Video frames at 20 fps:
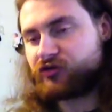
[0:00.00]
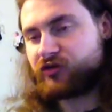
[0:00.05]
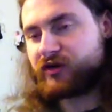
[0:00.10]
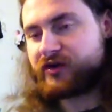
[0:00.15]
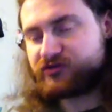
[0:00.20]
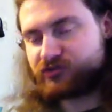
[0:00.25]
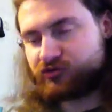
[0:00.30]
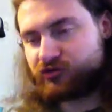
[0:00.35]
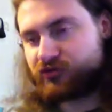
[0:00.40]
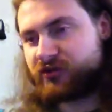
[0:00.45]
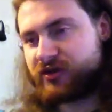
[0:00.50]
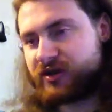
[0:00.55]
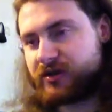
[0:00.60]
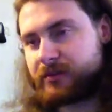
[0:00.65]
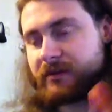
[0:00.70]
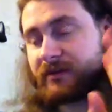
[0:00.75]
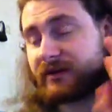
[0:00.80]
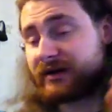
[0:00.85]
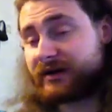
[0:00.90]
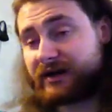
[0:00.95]
So I do take it
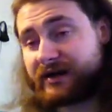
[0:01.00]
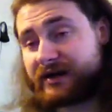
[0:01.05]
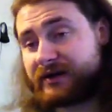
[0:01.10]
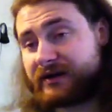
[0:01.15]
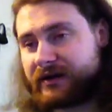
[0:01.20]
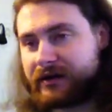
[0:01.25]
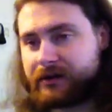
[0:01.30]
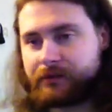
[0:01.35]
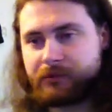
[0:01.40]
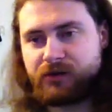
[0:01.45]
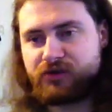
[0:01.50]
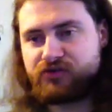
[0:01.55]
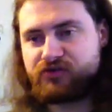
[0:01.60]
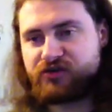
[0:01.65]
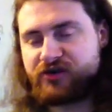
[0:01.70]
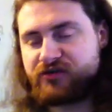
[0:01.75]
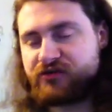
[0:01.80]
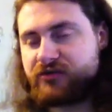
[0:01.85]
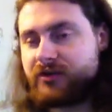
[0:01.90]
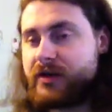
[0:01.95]
back. I I, I
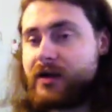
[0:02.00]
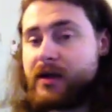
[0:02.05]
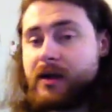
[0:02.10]
apologize.